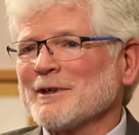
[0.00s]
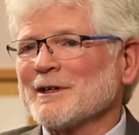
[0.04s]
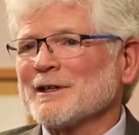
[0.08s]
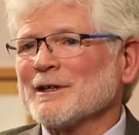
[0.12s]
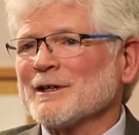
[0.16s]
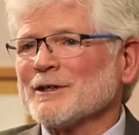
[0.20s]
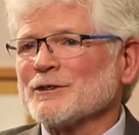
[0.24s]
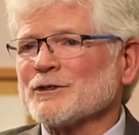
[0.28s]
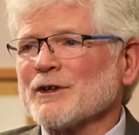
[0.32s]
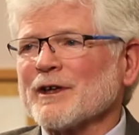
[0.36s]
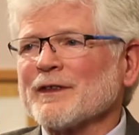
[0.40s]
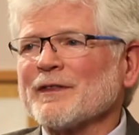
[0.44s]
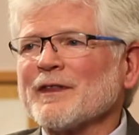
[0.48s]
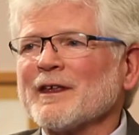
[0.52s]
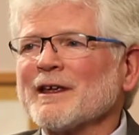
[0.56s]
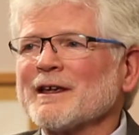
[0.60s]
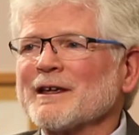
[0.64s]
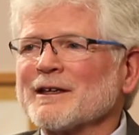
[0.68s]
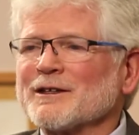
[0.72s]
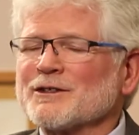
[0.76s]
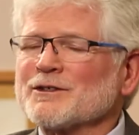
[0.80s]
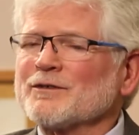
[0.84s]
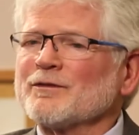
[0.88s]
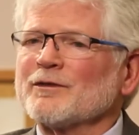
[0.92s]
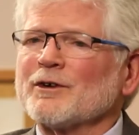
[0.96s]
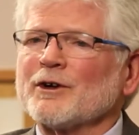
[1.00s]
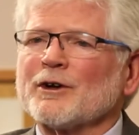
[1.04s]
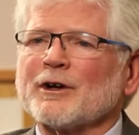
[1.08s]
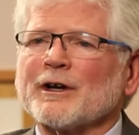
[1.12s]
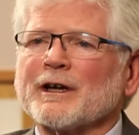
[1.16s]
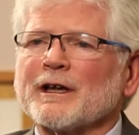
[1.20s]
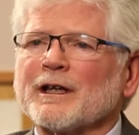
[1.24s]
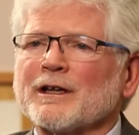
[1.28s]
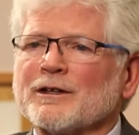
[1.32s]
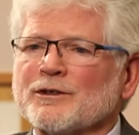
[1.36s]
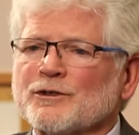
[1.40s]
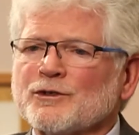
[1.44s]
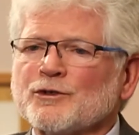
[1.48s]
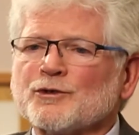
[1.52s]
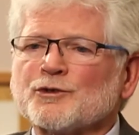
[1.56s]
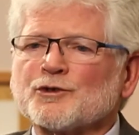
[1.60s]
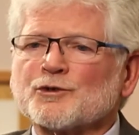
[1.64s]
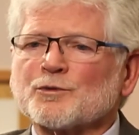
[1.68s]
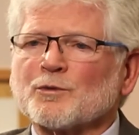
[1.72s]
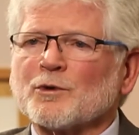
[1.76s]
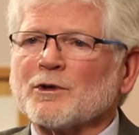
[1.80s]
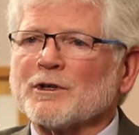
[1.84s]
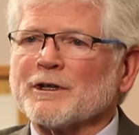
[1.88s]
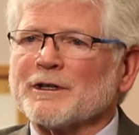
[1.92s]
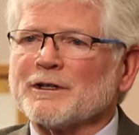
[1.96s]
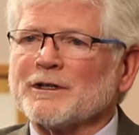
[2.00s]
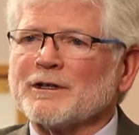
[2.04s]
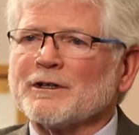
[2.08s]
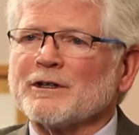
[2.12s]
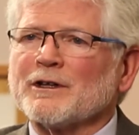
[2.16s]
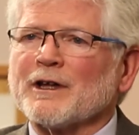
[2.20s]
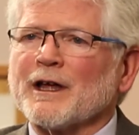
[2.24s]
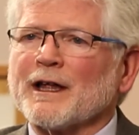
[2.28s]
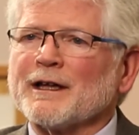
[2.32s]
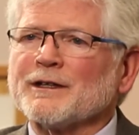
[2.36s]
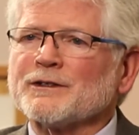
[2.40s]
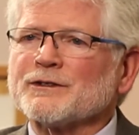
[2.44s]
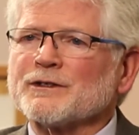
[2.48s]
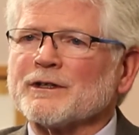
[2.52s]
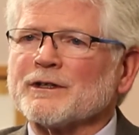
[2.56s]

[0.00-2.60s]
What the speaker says: because I think it's very unusual in the United